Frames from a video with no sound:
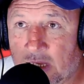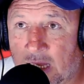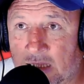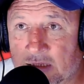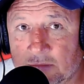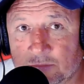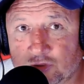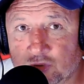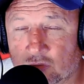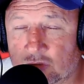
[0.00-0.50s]

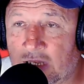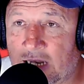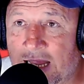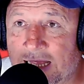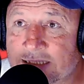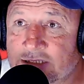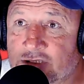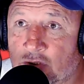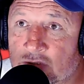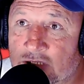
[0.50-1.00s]
And there was other
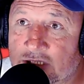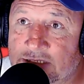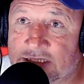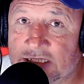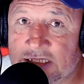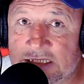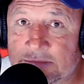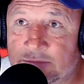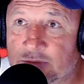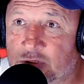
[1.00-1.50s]
lads on the
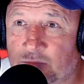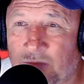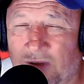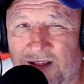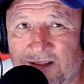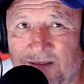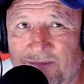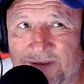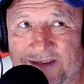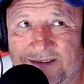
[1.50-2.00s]
team as
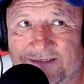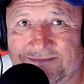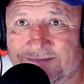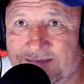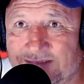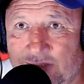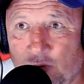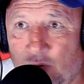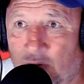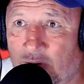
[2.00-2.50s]
well. I
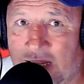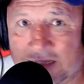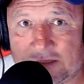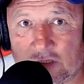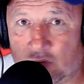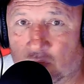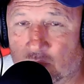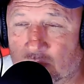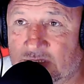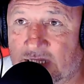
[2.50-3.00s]
mean, they all
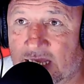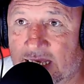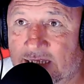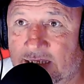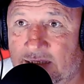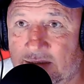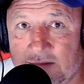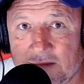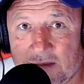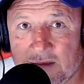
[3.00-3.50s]
had a good
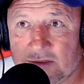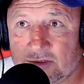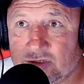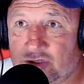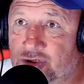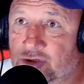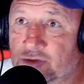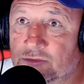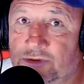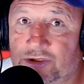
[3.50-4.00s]
dig.
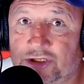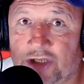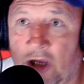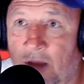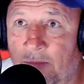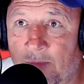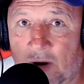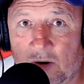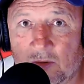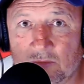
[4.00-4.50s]
Sue
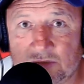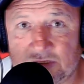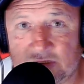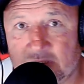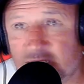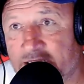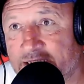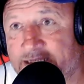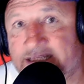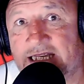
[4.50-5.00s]
Tomo,
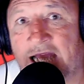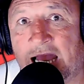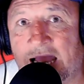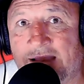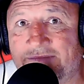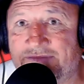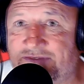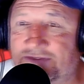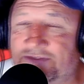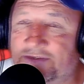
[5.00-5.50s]
Lee
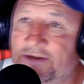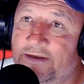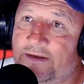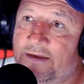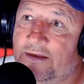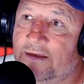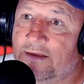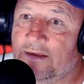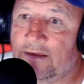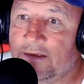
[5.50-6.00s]
Taff,
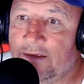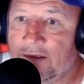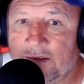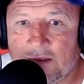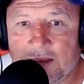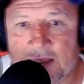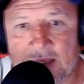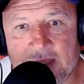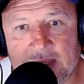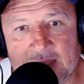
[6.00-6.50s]

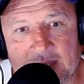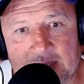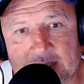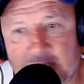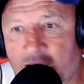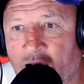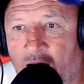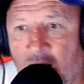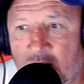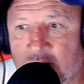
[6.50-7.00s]

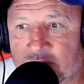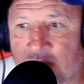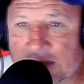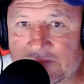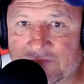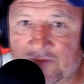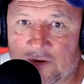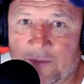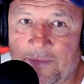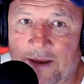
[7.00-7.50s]
uh, Carl
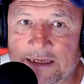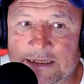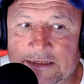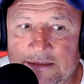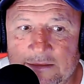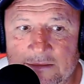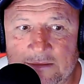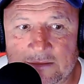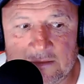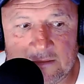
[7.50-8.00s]
Wright from
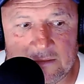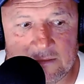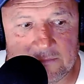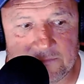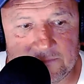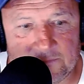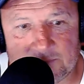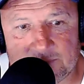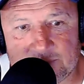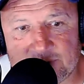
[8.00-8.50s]

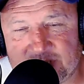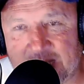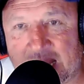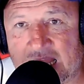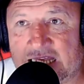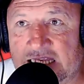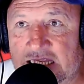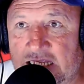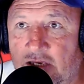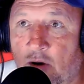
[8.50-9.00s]
Einton,
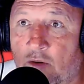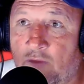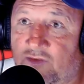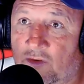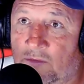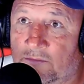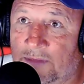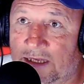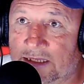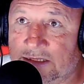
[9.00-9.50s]
Zach Eco from